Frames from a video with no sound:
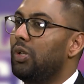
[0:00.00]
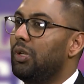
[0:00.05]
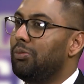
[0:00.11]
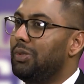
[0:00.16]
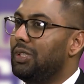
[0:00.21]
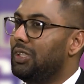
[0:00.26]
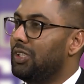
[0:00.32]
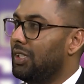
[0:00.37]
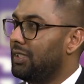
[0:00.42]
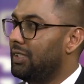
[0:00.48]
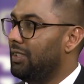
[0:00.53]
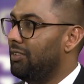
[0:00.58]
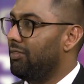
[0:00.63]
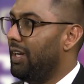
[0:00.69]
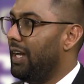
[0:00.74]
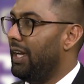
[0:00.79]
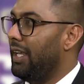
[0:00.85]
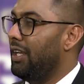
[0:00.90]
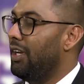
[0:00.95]
be
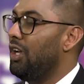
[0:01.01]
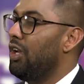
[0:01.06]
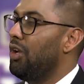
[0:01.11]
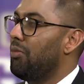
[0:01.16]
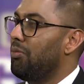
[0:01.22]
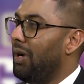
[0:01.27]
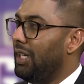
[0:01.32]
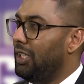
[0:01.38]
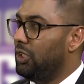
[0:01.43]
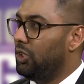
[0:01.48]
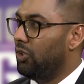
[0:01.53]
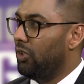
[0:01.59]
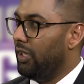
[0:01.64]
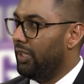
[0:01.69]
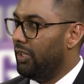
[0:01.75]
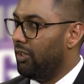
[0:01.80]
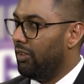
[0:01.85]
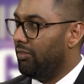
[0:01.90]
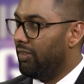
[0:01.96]
justified by
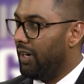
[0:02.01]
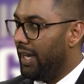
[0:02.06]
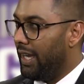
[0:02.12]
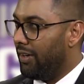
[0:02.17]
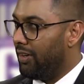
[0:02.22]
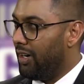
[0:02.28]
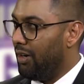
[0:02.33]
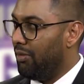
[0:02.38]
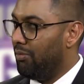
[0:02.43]
drawing your firearm.